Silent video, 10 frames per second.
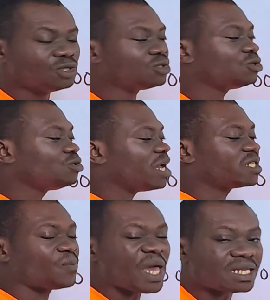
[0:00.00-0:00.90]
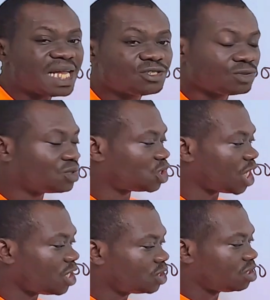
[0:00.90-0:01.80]
do? You're expected to
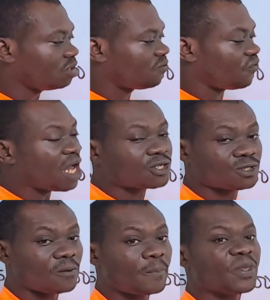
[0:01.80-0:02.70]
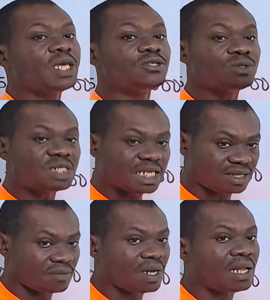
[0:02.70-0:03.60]
change this fraction into
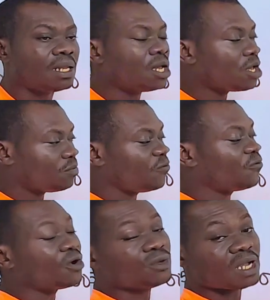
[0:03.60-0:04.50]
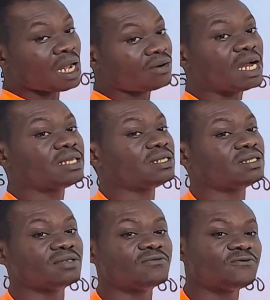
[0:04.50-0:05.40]
decimal before you can write
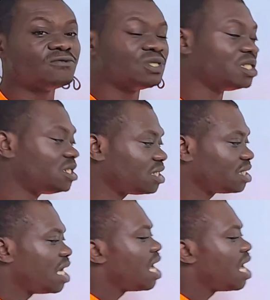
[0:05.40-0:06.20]
it in full digit.